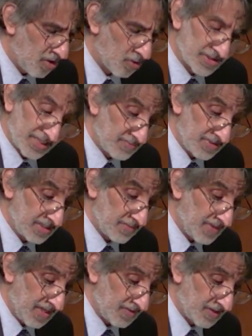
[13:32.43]
or attempting to
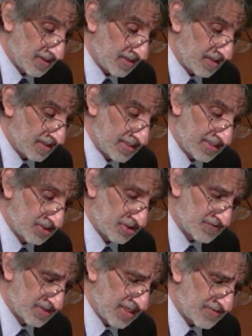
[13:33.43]
mend the con uh, condition of
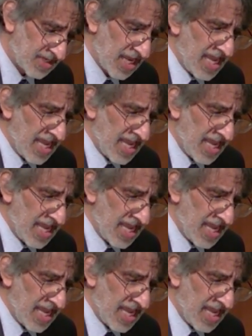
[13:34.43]
slaves,